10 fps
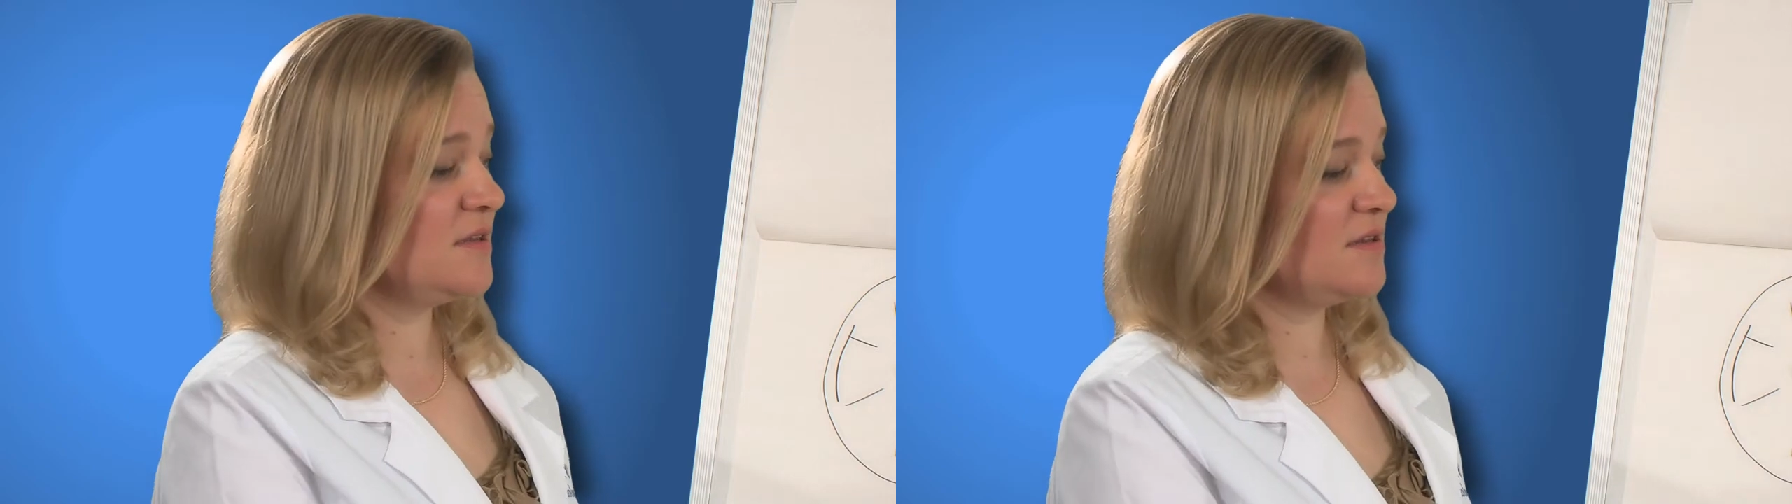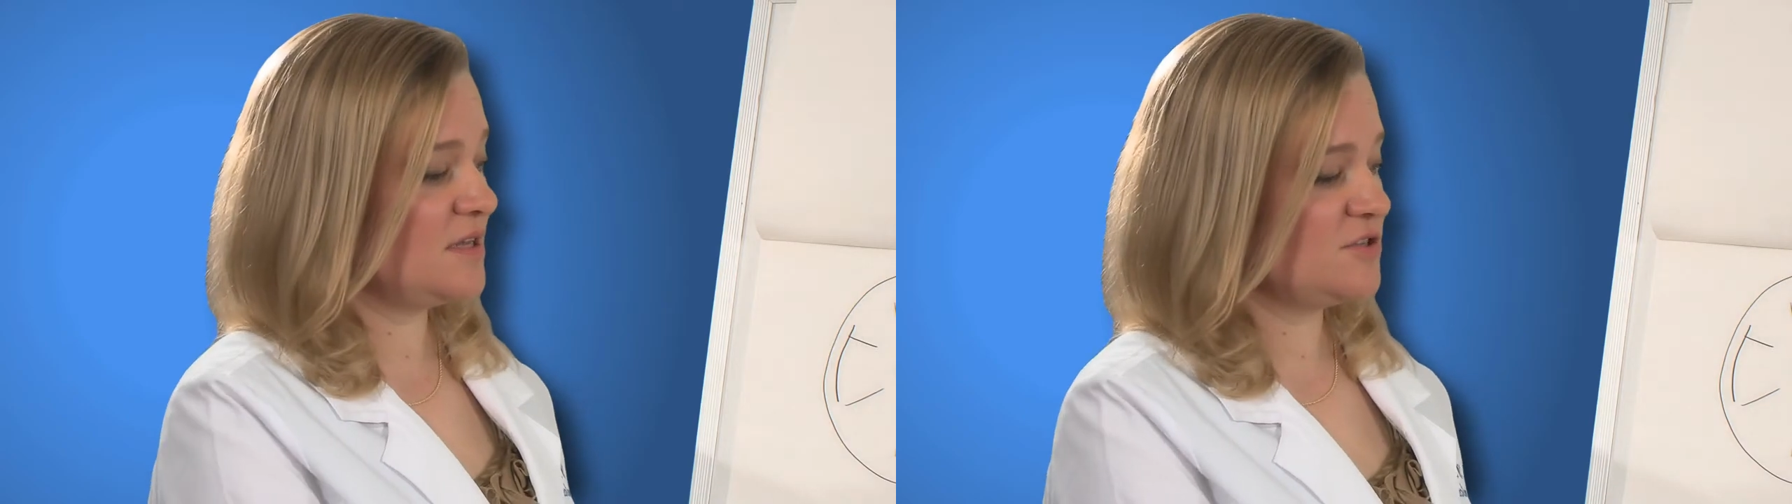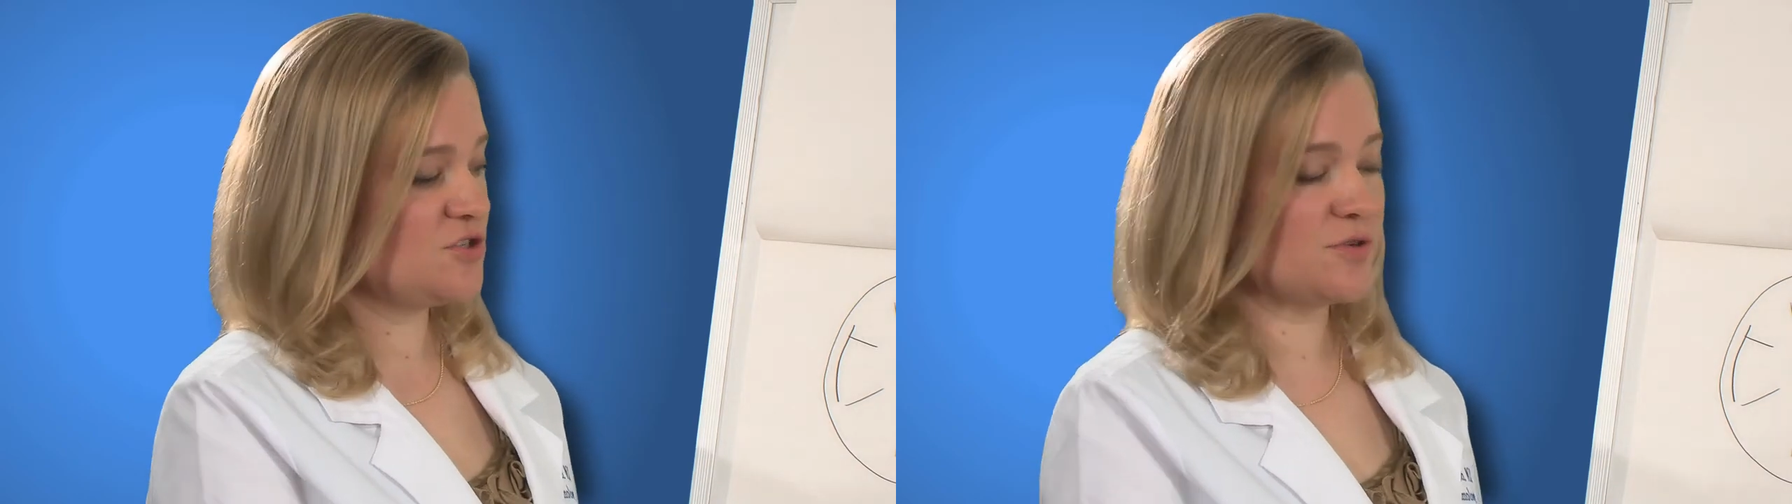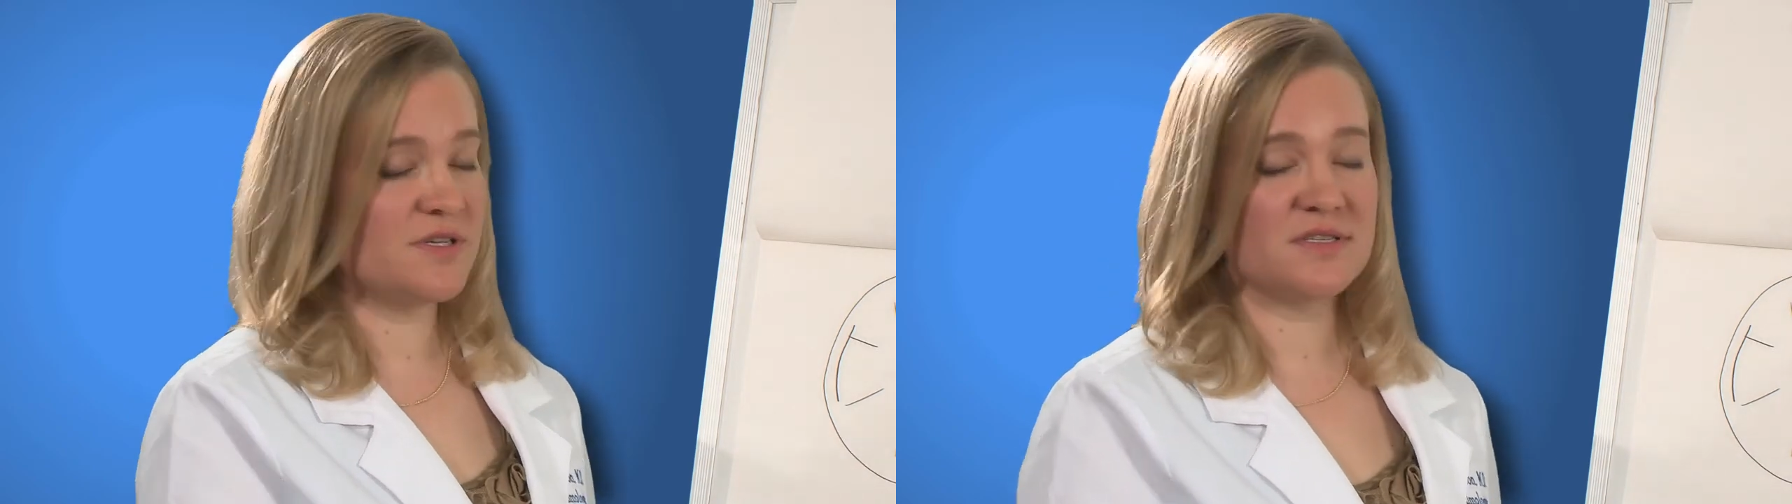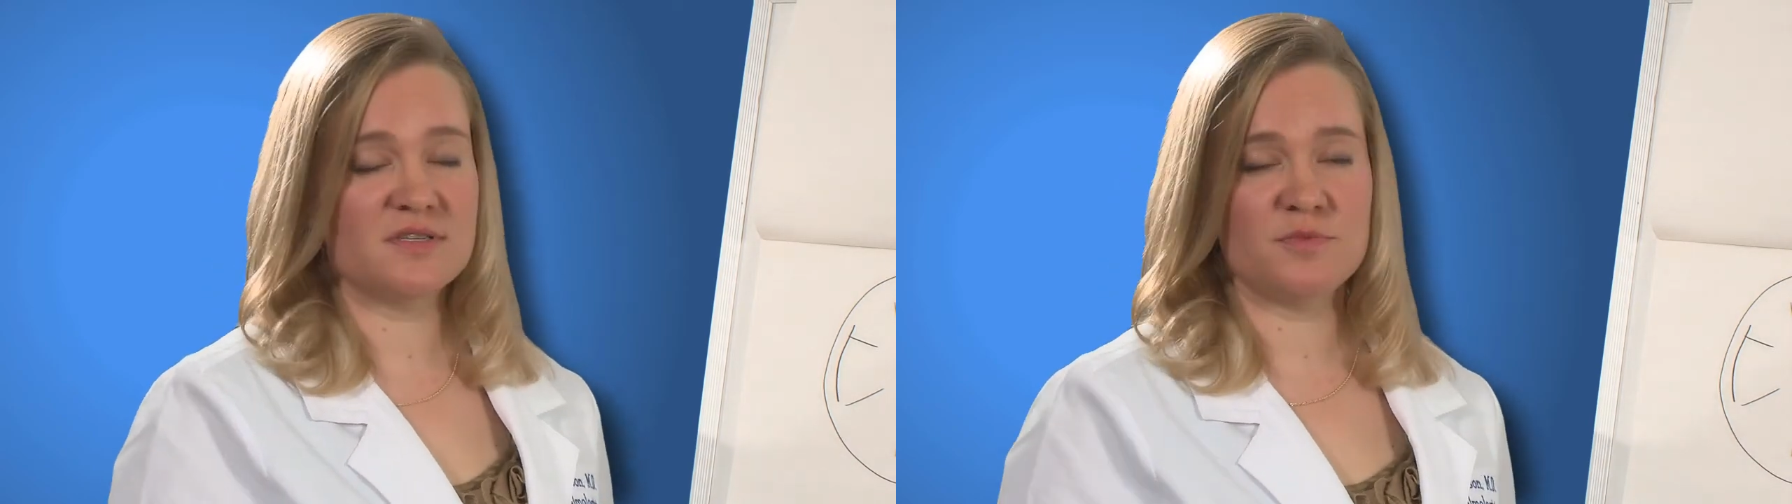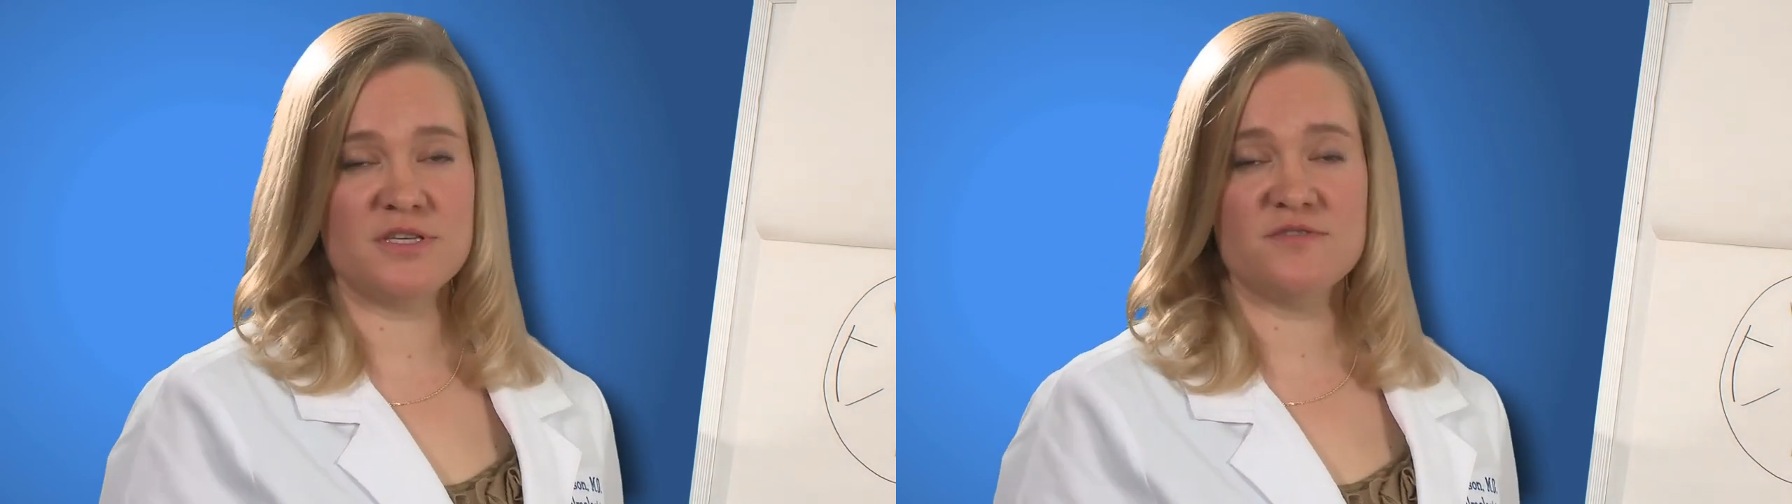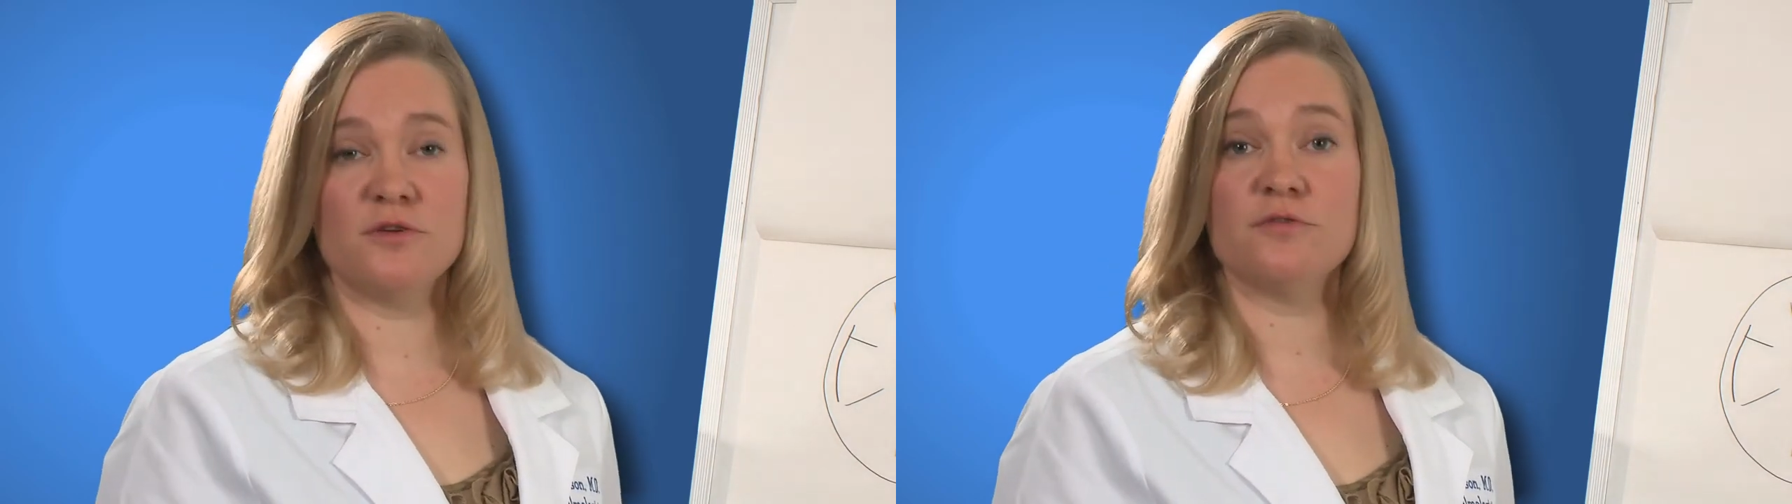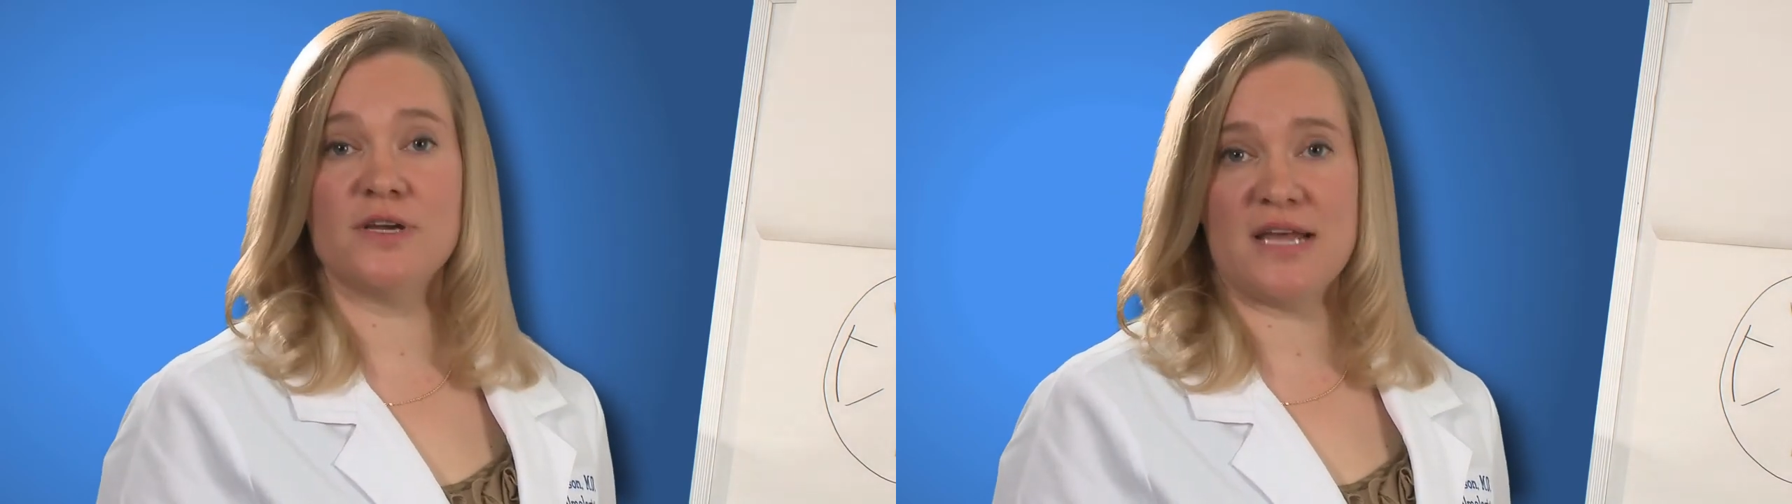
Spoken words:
the lens choices, please feel free